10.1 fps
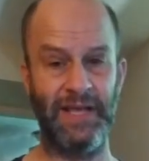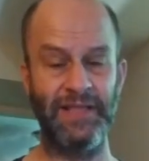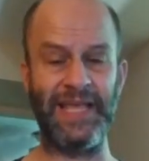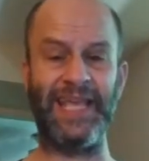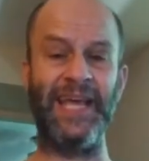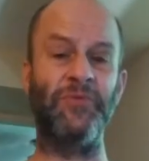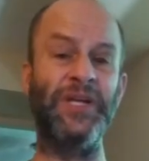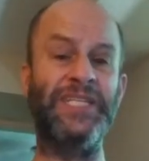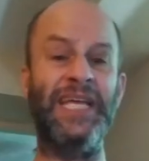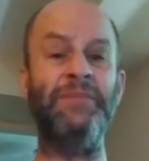They can
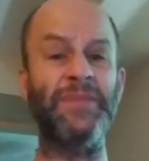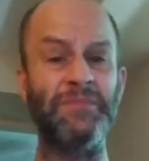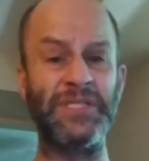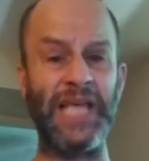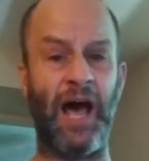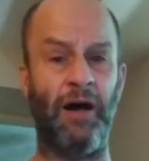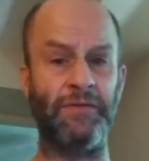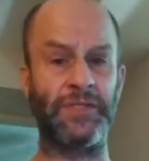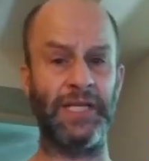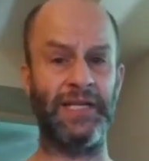redeem
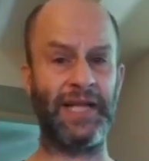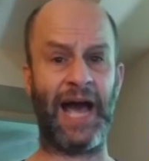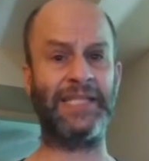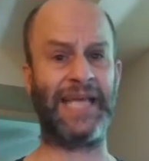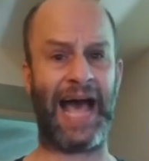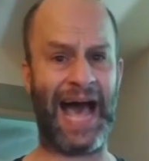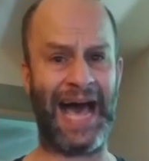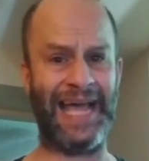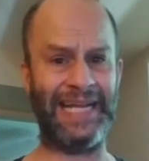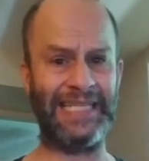themselves in God's
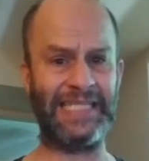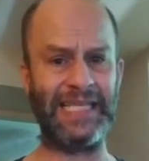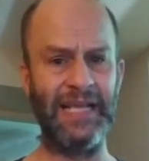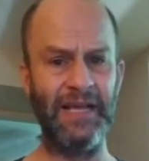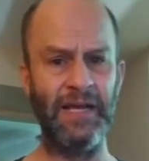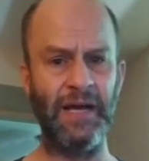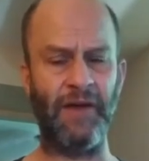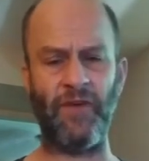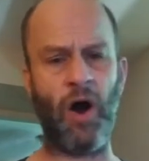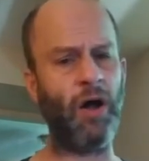eyes
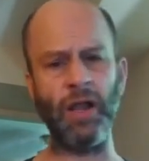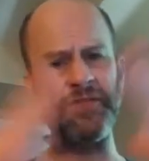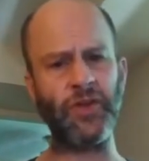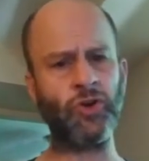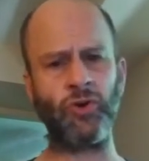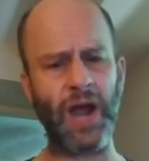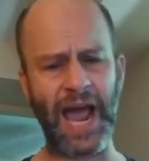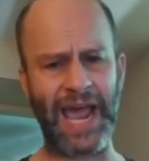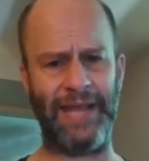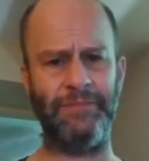of all of their
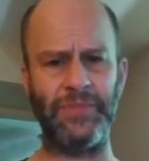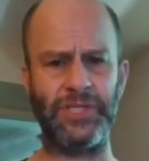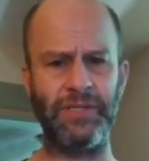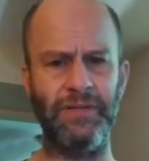crimes